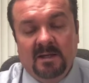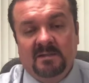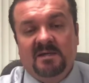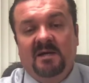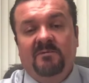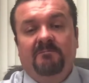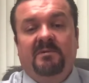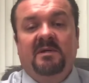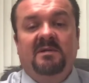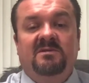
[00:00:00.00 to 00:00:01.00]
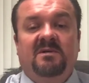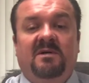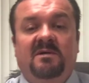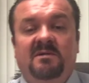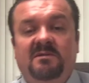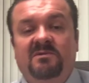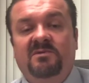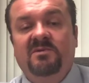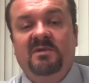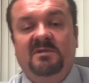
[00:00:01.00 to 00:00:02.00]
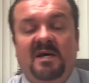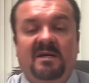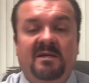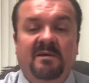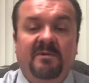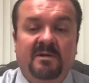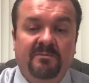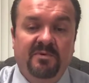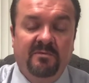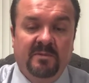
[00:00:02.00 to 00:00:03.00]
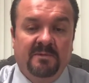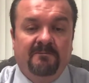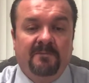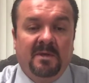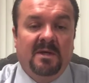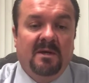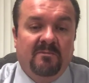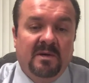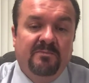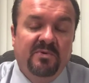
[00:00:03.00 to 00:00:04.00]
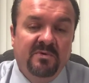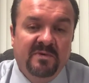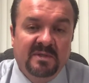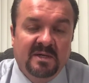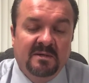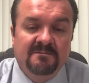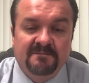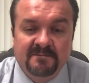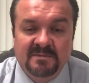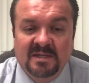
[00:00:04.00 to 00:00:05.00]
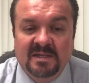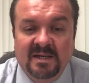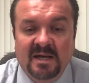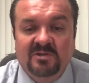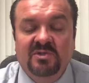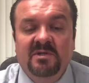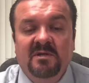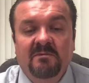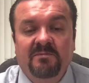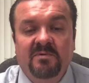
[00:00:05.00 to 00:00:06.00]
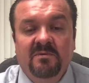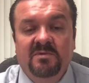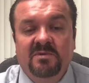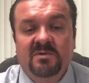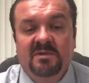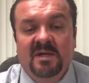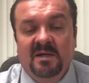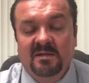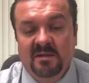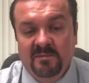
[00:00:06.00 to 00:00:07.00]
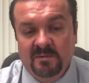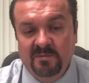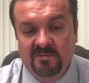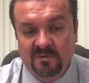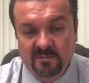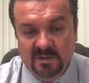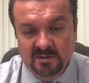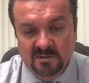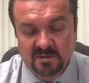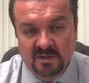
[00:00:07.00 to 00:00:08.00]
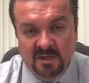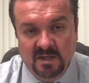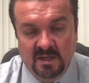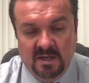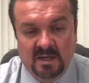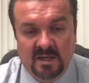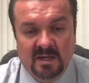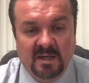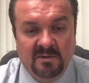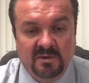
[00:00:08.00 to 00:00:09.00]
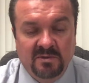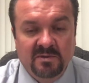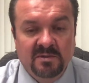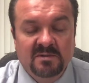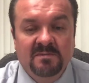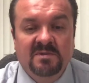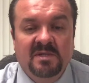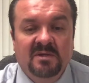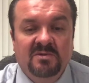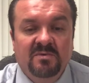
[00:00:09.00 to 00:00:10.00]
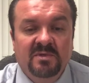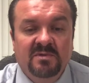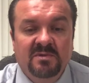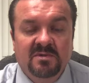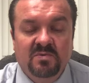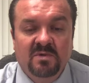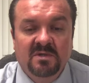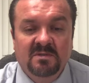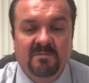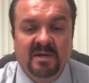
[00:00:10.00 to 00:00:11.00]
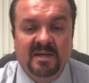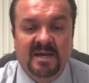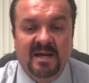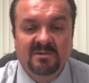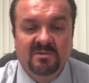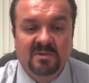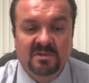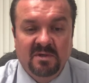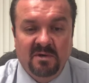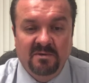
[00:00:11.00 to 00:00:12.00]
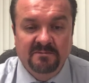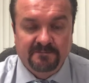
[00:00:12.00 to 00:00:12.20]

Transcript: time impedes on students' academic improvement by proving that it can actually improve student academic performance. And the third substantial research was by Cadzo et al.